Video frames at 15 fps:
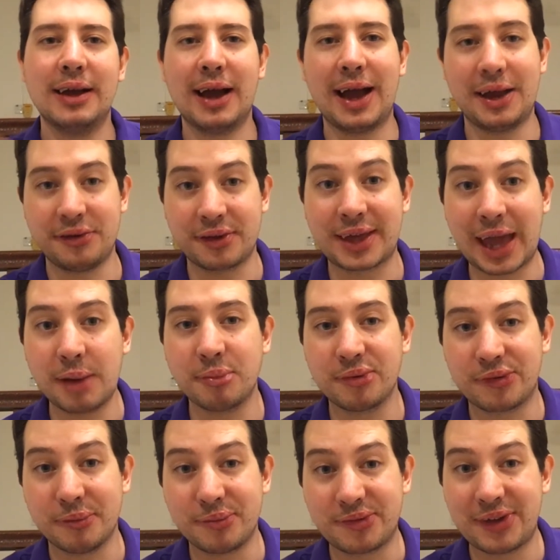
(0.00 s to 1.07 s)
and the
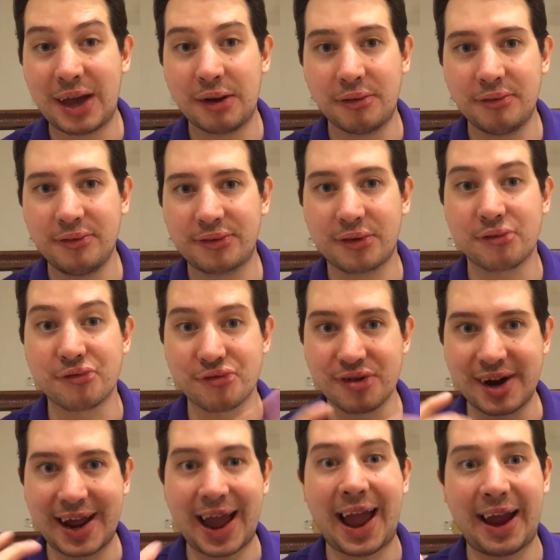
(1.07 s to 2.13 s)
cables themselves
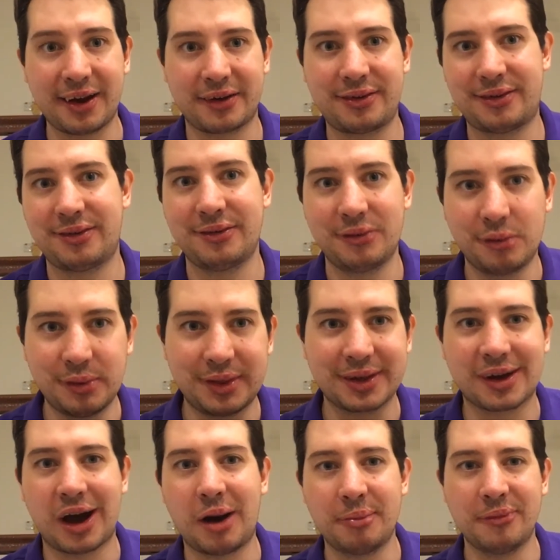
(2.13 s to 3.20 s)
react with the
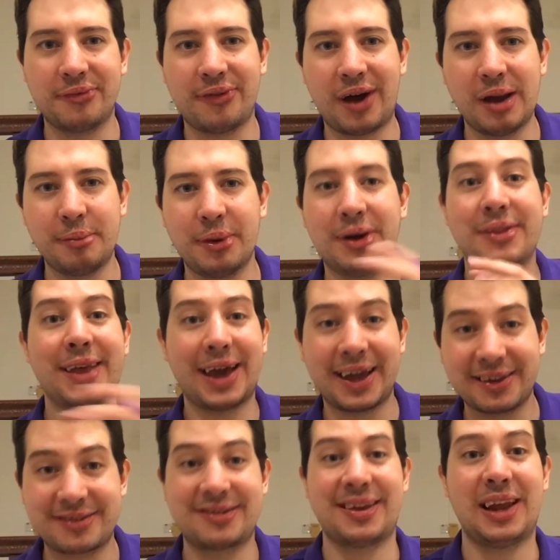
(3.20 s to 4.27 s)
carbon fibre, and that
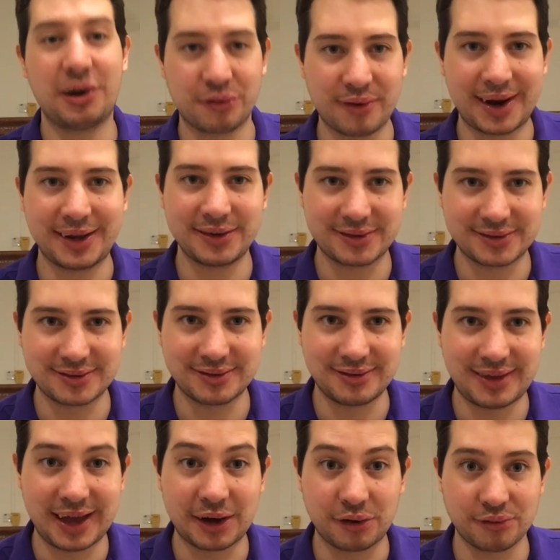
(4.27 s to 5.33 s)
accelerates
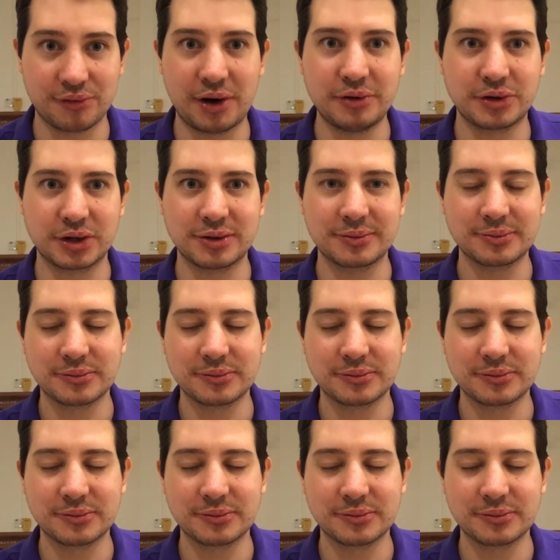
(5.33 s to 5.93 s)
their corrosion.